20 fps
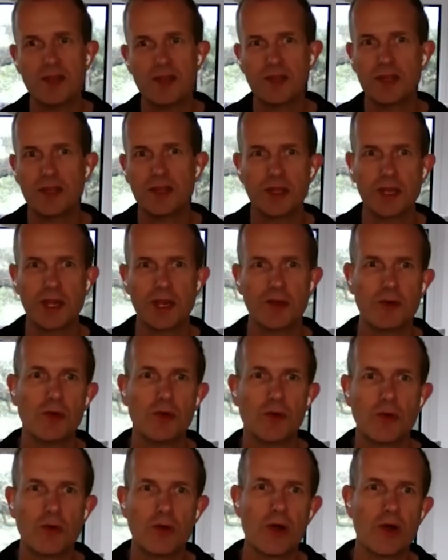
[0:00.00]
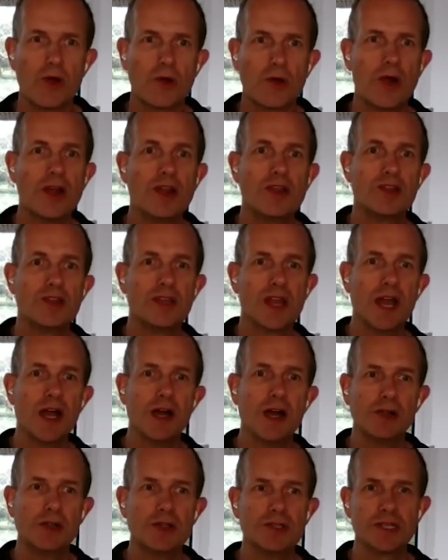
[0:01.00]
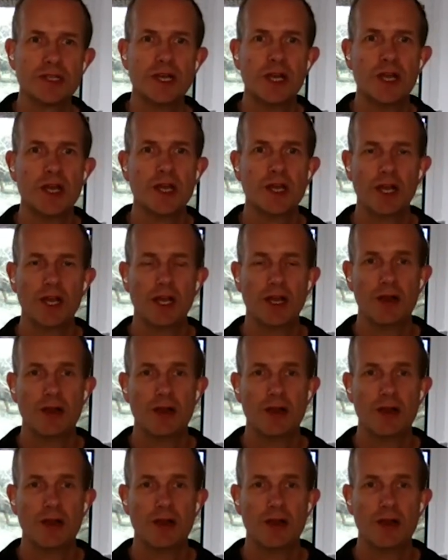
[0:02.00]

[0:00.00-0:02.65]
or anything you know, or, or or anything else.